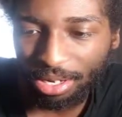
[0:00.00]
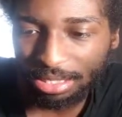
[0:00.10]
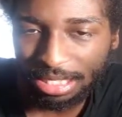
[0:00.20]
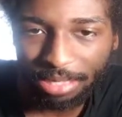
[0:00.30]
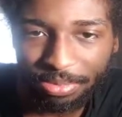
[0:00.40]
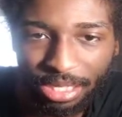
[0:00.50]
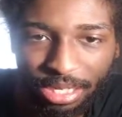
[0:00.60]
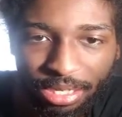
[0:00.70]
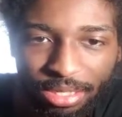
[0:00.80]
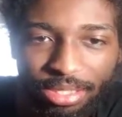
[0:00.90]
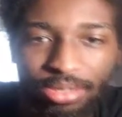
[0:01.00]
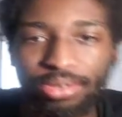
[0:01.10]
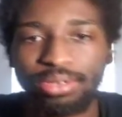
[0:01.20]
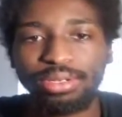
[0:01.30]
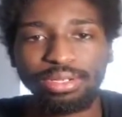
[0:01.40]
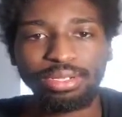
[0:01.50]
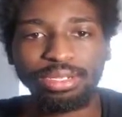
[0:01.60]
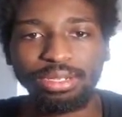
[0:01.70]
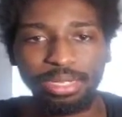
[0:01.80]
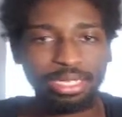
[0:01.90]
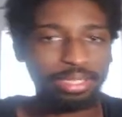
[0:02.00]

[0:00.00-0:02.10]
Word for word: times ten. Come on,